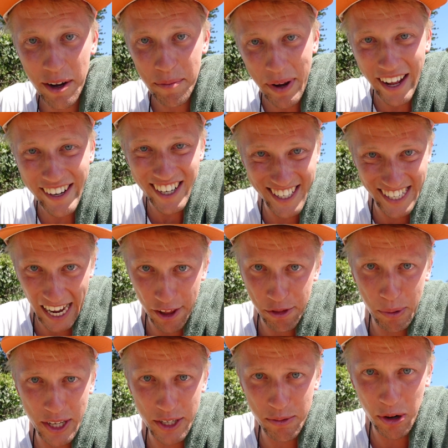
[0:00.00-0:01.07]
come down to
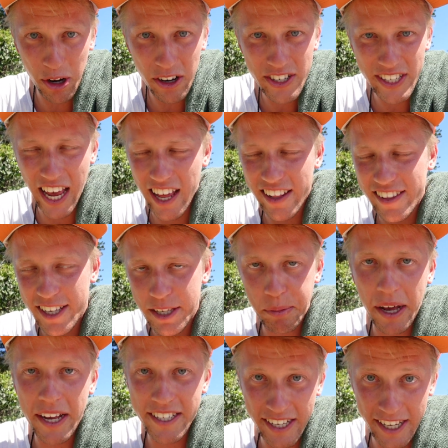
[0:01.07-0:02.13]
Southwest Rocks, and this
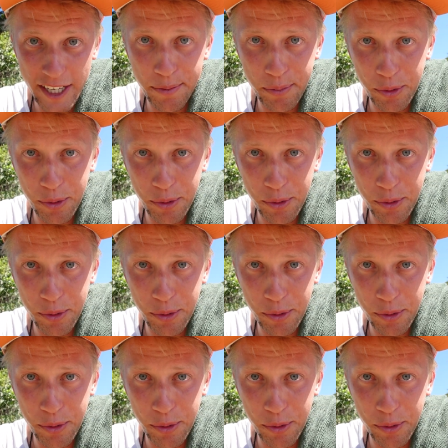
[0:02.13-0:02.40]
place is